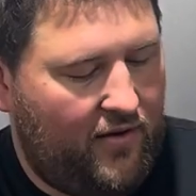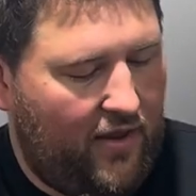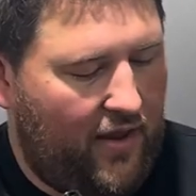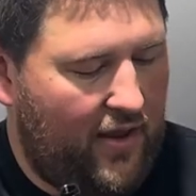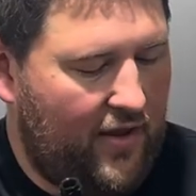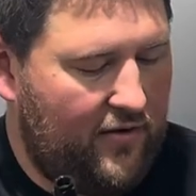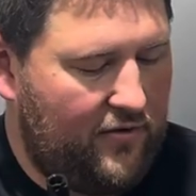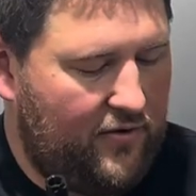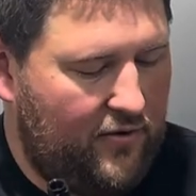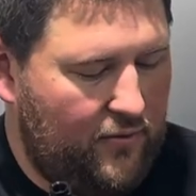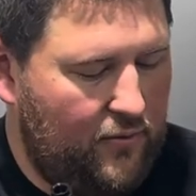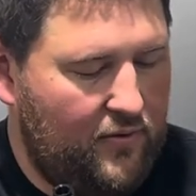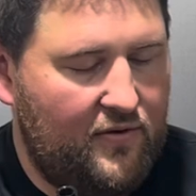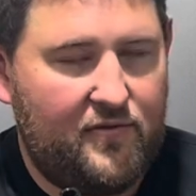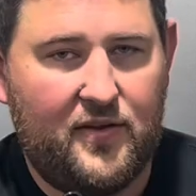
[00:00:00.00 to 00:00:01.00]
and
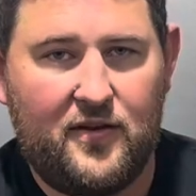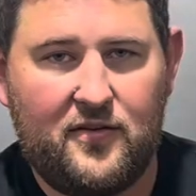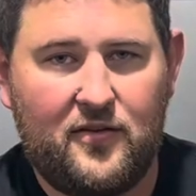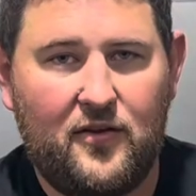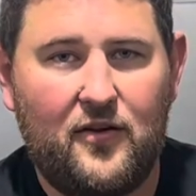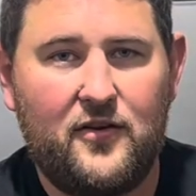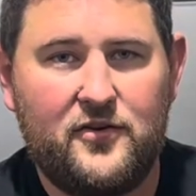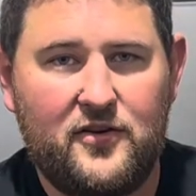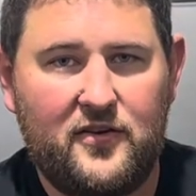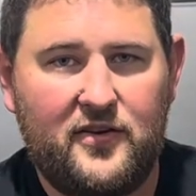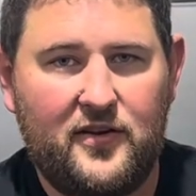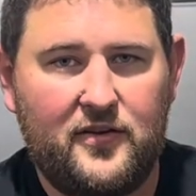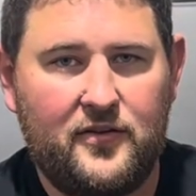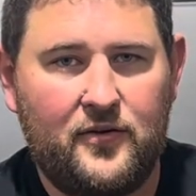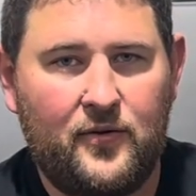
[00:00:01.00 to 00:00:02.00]
2 of these larger
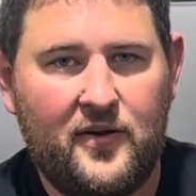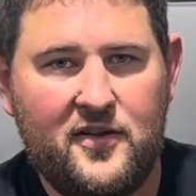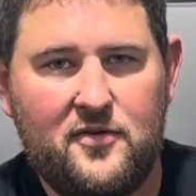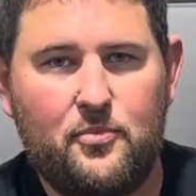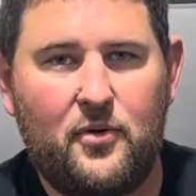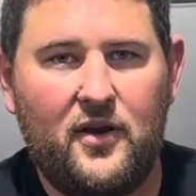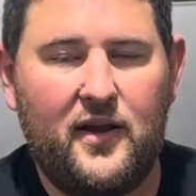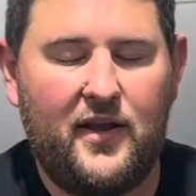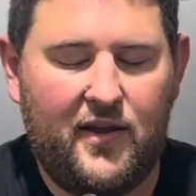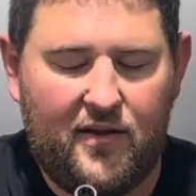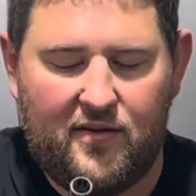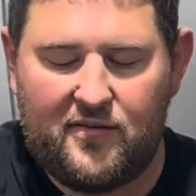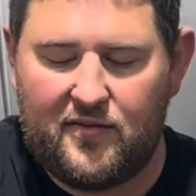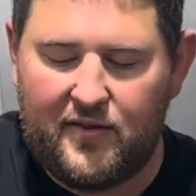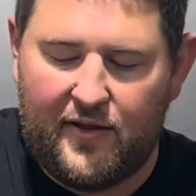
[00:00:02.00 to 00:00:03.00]
solenoids pretty
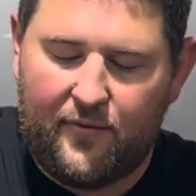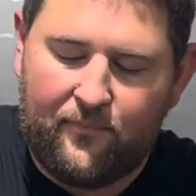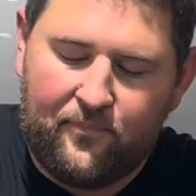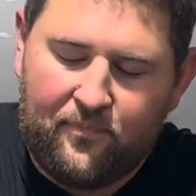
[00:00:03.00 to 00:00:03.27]
easily.